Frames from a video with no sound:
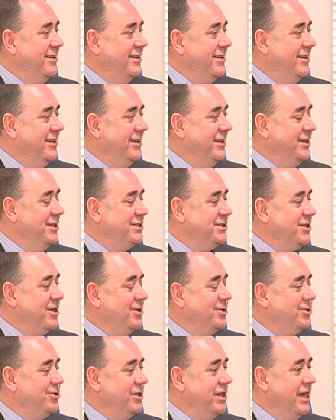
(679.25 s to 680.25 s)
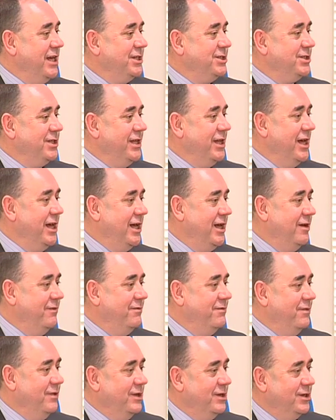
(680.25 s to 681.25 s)
in this country actually
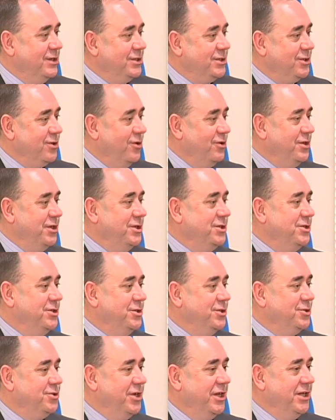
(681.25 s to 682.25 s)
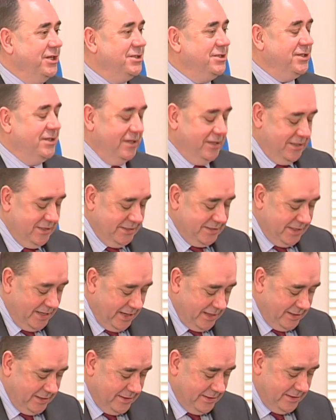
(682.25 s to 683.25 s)
have Scottish traced
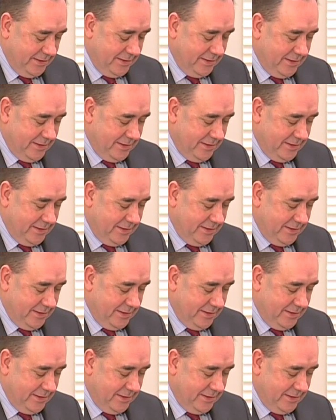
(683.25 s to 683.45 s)
descent.